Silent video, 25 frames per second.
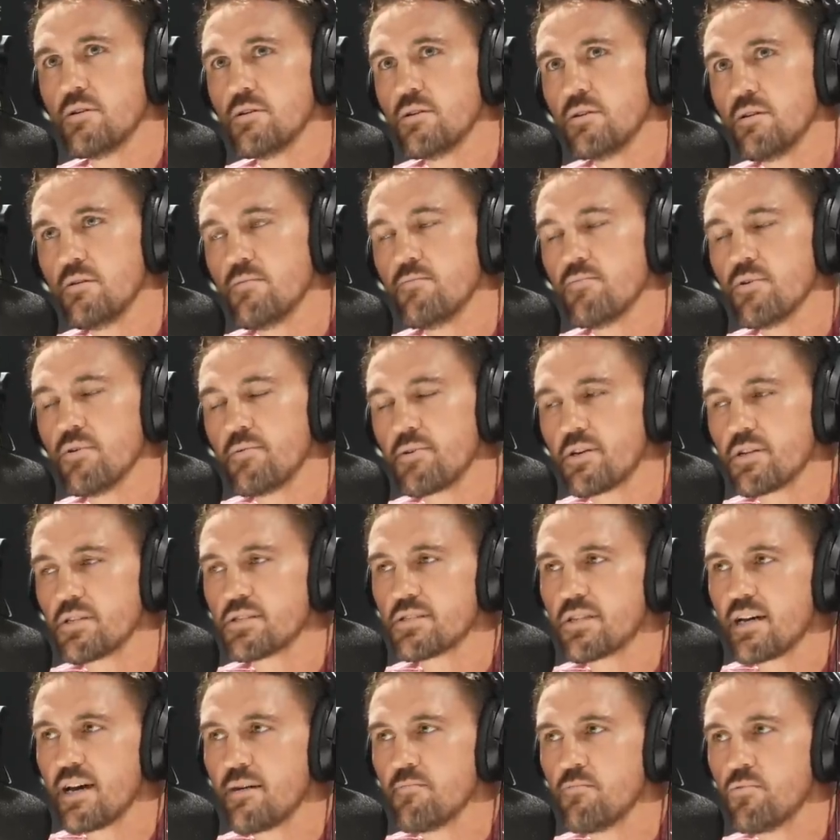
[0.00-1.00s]
I'm probably going to
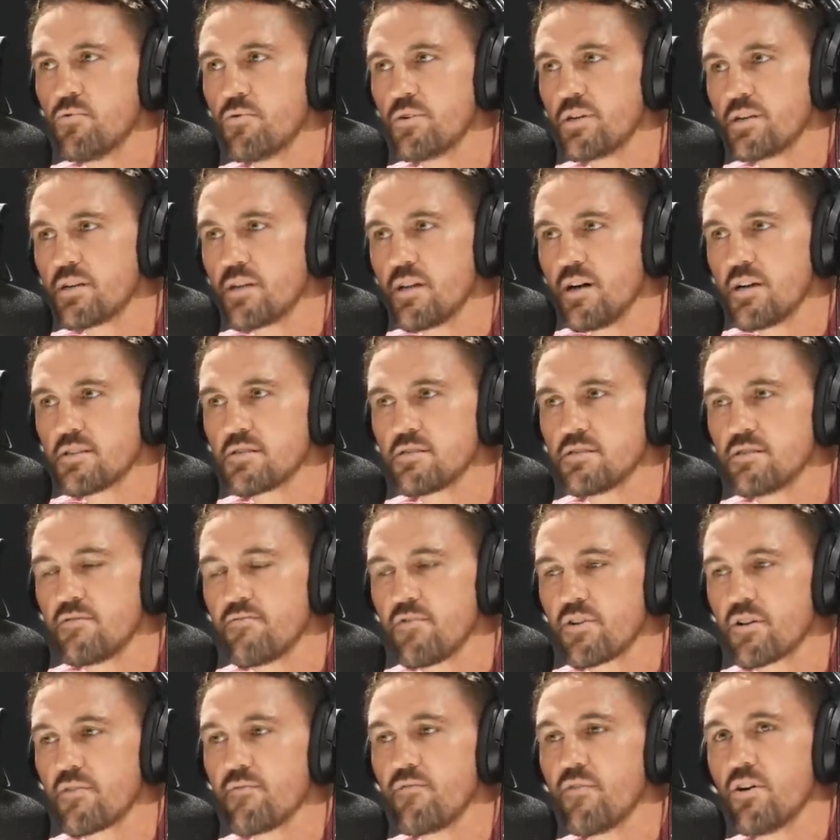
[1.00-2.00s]
start morning classes if I
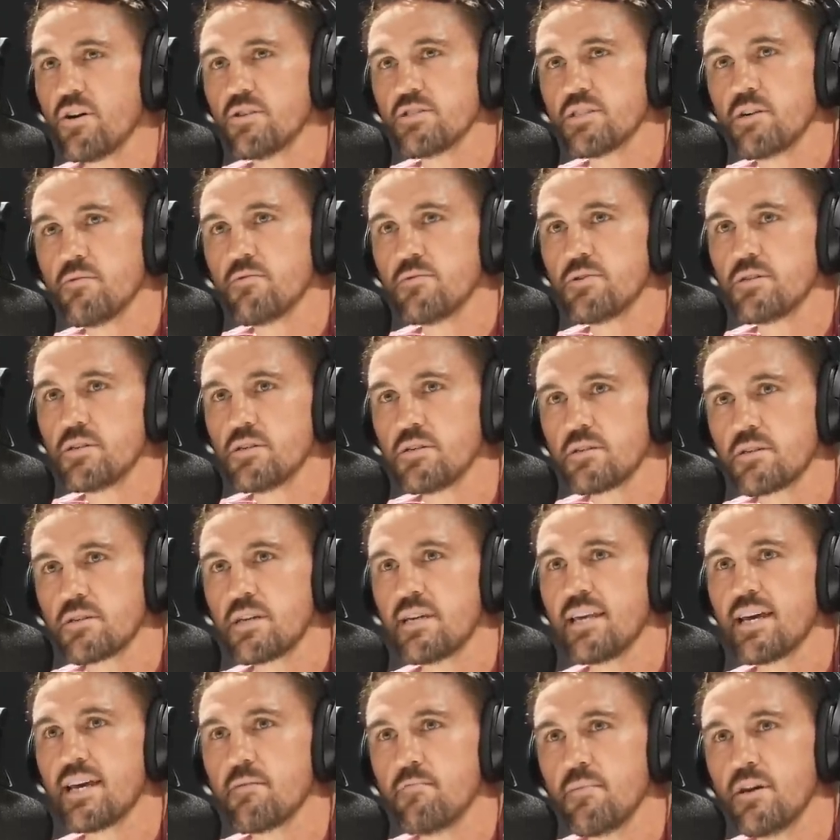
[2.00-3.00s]
can find someone to get
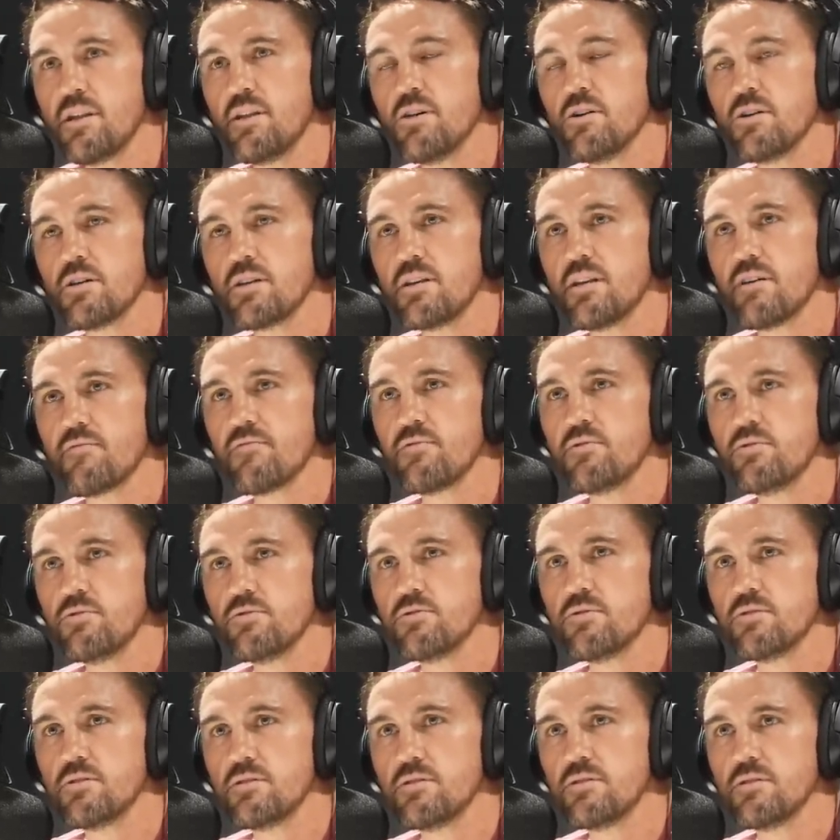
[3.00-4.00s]
out of bed early enough and
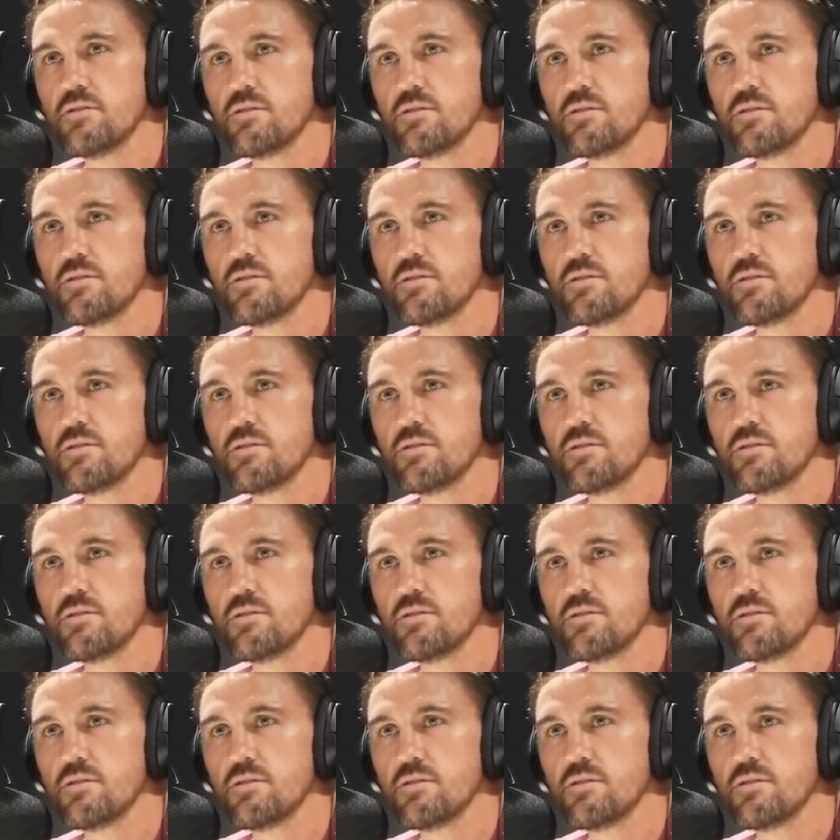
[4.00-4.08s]
do it,